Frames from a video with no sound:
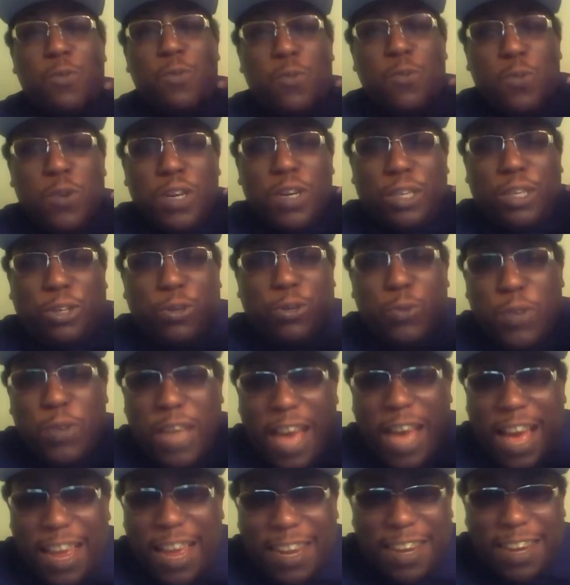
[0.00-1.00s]
what you
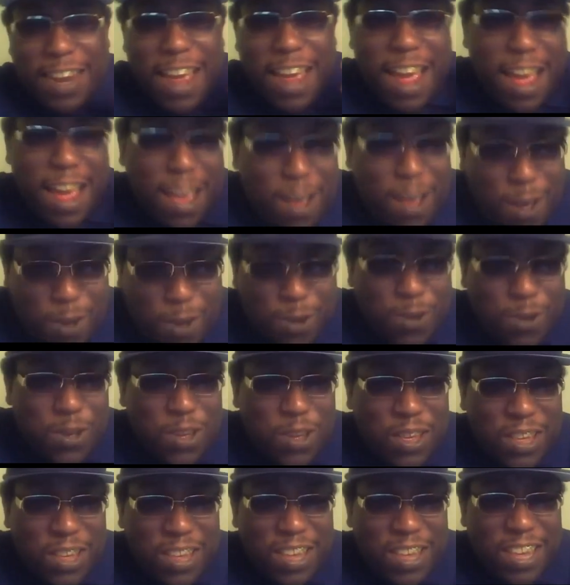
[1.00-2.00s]
got now
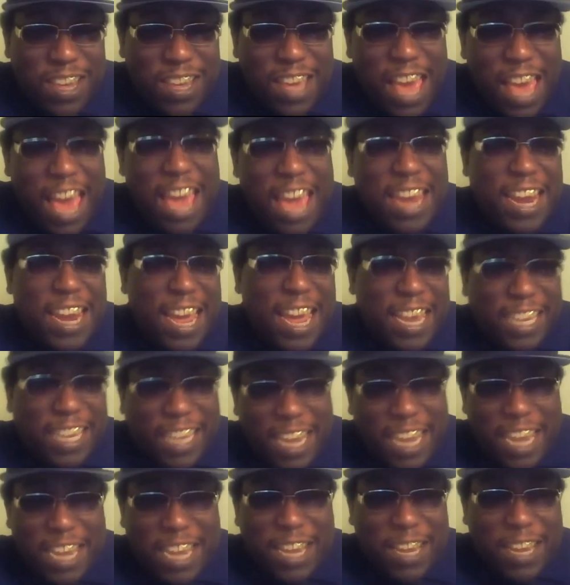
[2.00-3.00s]
and they
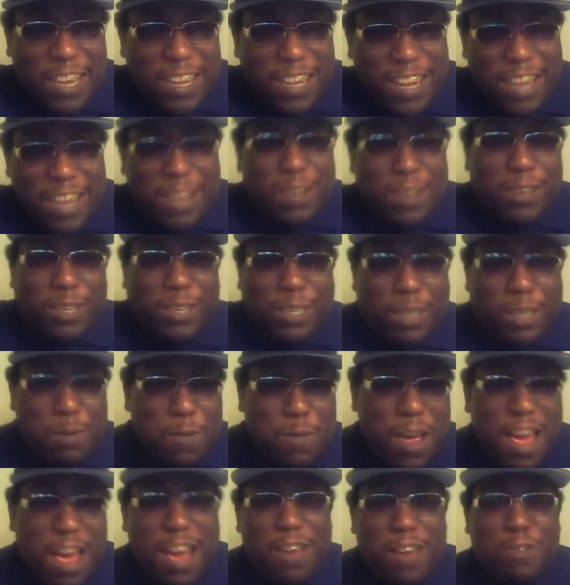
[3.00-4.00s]
think that
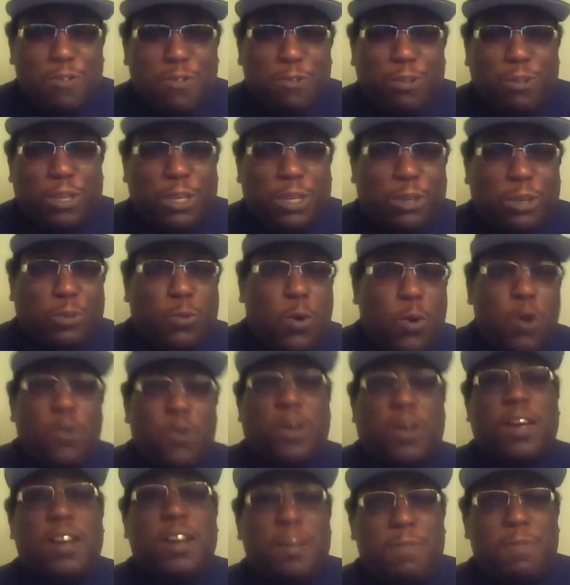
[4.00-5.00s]
somehow you just
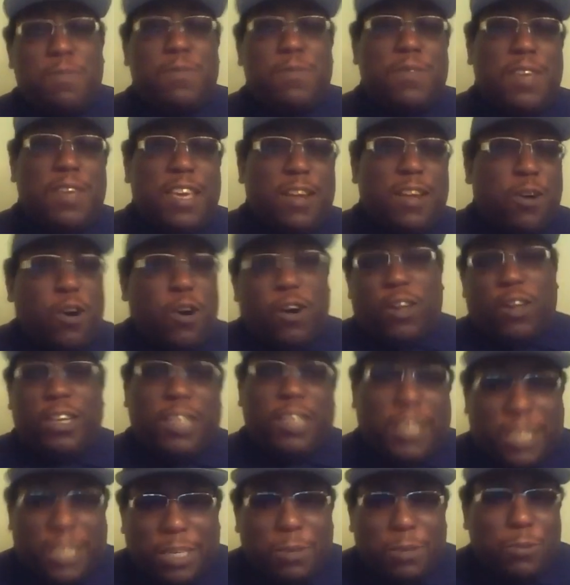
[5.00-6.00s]
woke up and all
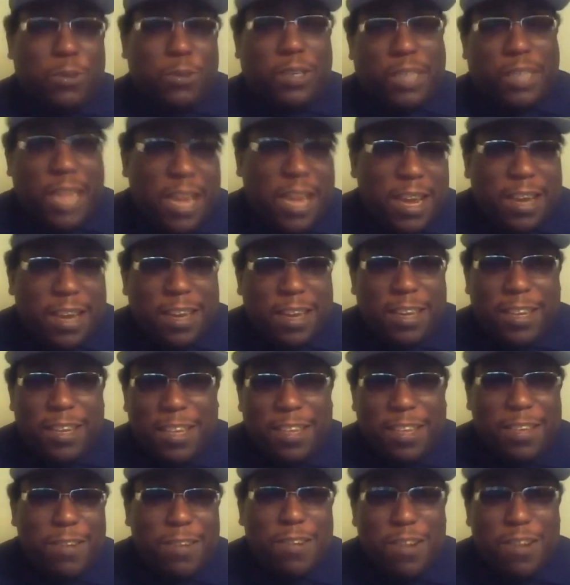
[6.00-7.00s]
this shit was there.
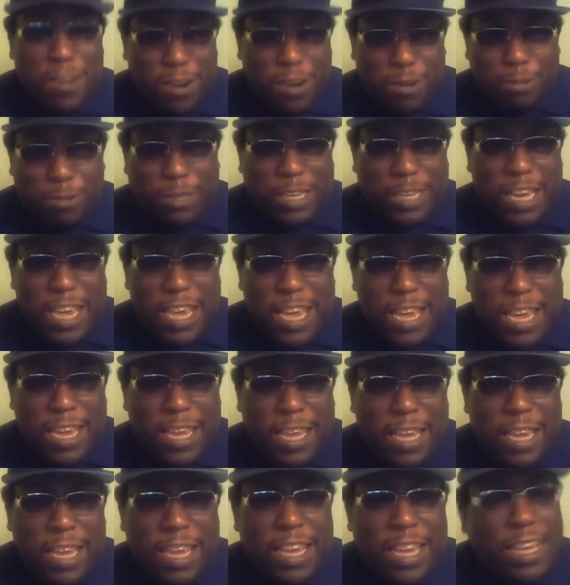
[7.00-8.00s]
You know what I'm saying?
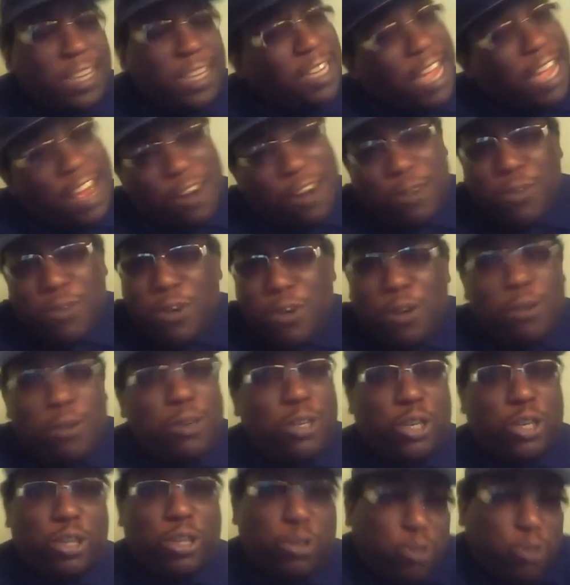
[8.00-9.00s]
They don't know the
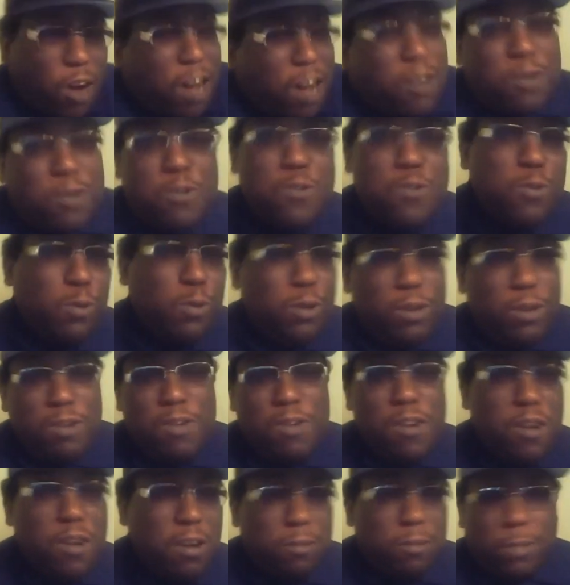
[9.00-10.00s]
struggle, you
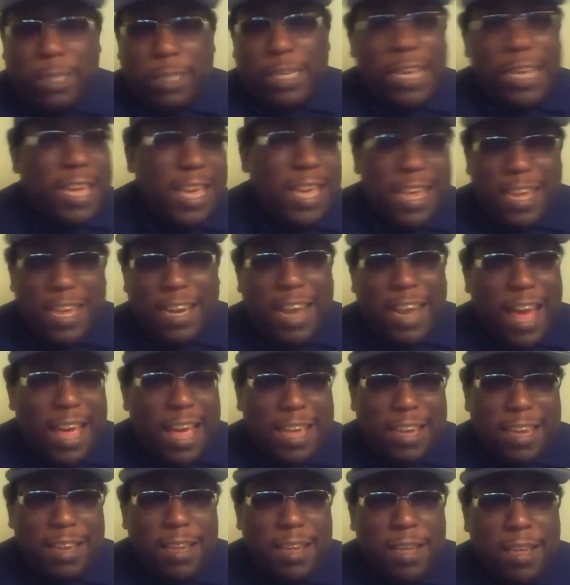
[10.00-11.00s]
know what I'm saying? Like